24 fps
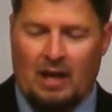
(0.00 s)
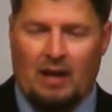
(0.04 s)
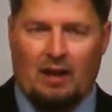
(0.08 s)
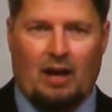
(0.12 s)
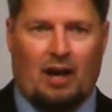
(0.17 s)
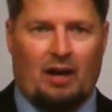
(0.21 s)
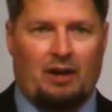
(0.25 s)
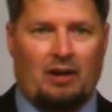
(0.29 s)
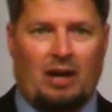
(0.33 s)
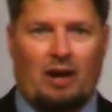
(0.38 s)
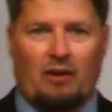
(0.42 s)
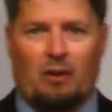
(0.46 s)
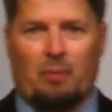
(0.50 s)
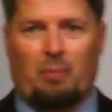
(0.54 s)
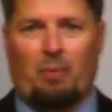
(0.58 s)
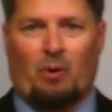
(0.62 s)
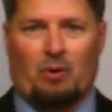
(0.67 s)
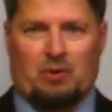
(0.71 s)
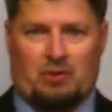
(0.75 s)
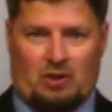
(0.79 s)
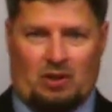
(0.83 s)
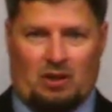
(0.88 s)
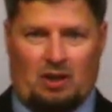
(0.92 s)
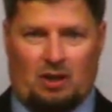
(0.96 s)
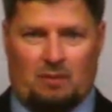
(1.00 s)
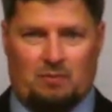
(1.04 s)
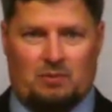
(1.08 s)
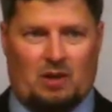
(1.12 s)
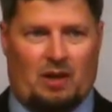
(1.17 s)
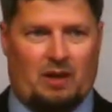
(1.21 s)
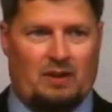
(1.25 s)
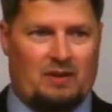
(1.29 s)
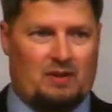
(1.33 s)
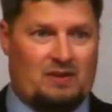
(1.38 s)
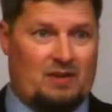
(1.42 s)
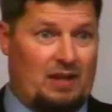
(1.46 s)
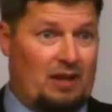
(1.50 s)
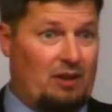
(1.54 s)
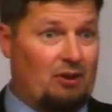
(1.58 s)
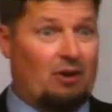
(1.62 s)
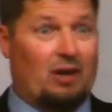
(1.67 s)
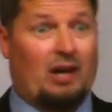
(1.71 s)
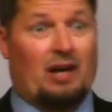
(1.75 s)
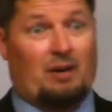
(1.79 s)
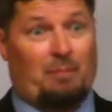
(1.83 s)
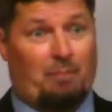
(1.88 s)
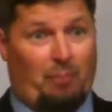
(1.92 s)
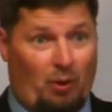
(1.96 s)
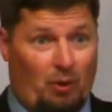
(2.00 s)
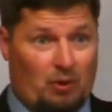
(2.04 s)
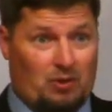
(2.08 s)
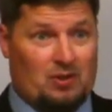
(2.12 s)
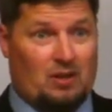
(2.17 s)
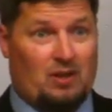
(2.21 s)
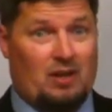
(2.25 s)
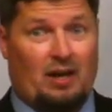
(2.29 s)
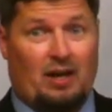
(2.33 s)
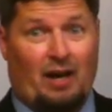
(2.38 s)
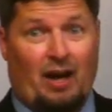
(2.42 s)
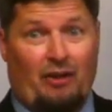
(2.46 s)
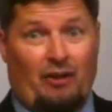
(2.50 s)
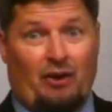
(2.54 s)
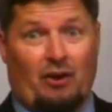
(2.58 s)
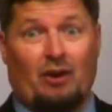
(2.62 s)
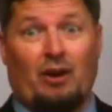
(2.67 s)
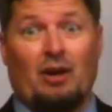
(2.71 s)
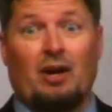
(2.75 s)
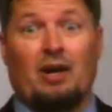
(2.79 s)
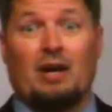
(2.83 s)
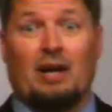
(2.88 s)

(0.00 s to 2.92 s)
another person comes on the scene, or not a person, another